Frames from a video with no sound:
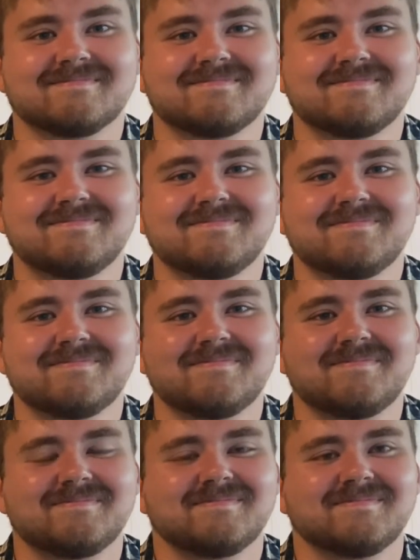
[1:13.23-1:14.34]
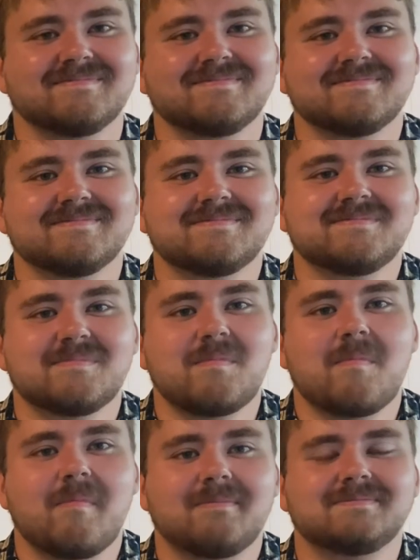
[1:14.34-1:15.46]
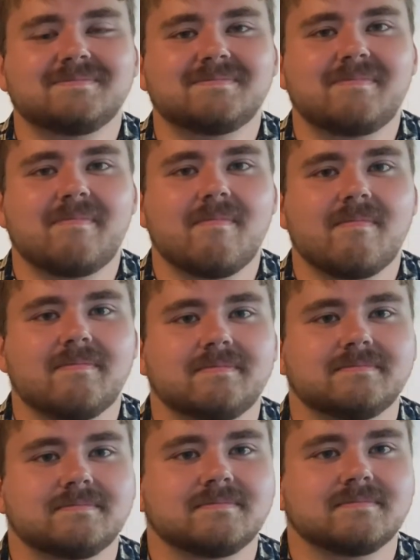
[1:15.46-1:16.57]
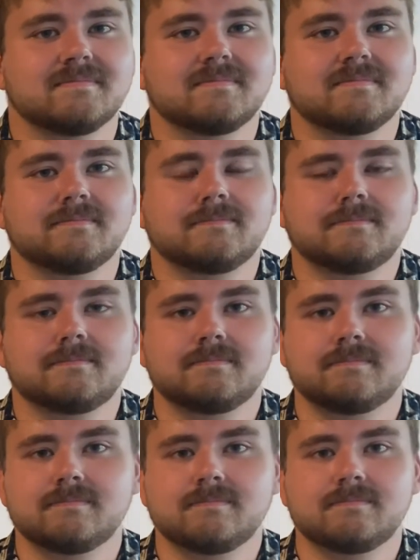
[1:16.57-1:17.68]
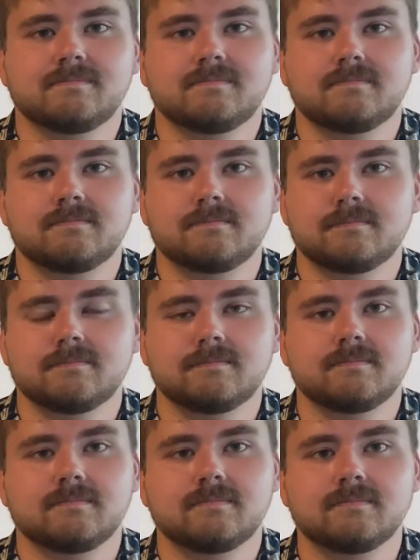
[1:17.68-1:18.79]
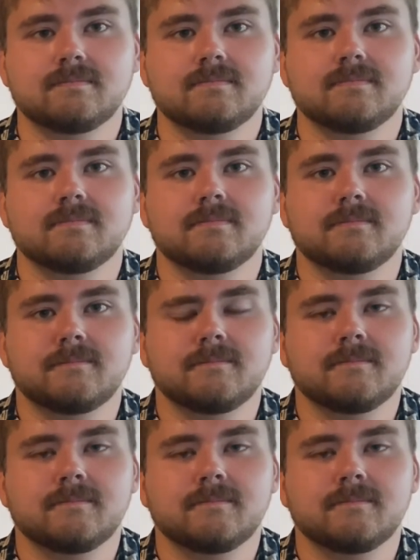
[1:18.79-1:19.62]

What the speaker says: This person isn't speaking.